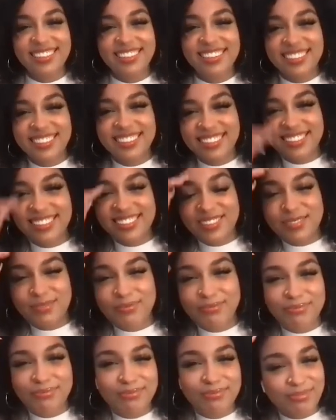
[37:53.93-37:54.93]

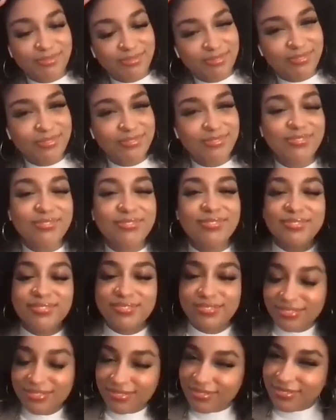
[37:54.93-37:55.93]

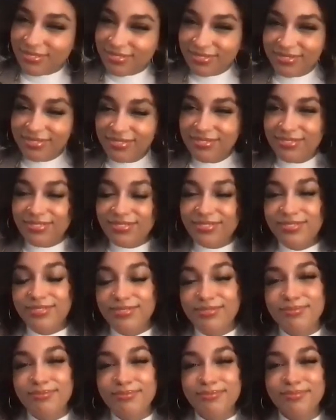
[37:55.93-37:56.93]

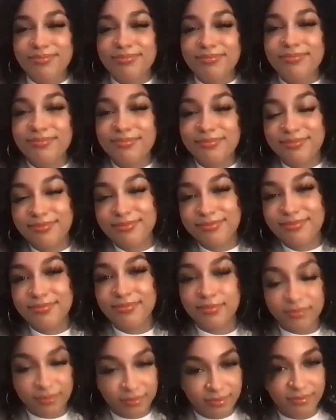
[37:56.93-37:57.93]

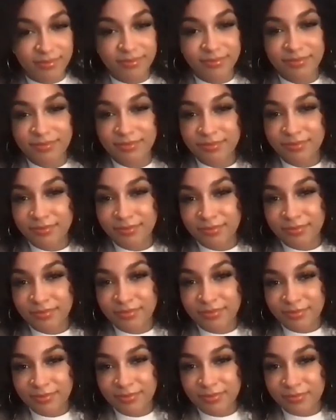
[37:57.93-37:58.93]

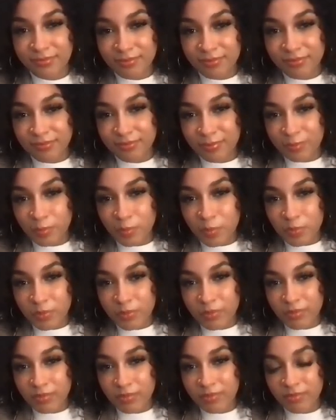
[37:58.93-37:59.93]

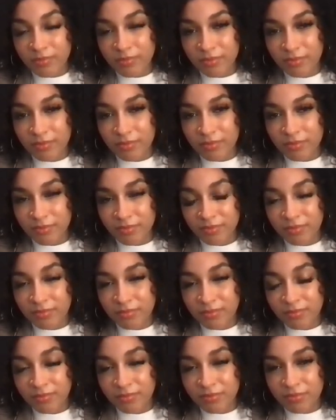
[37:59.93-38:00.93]

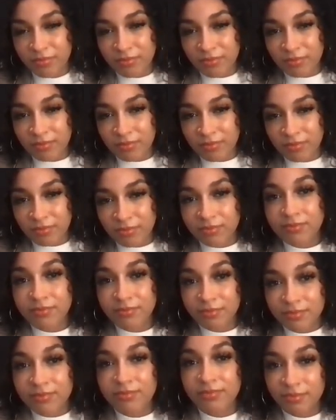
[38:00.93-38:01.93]
The person shown says nothing.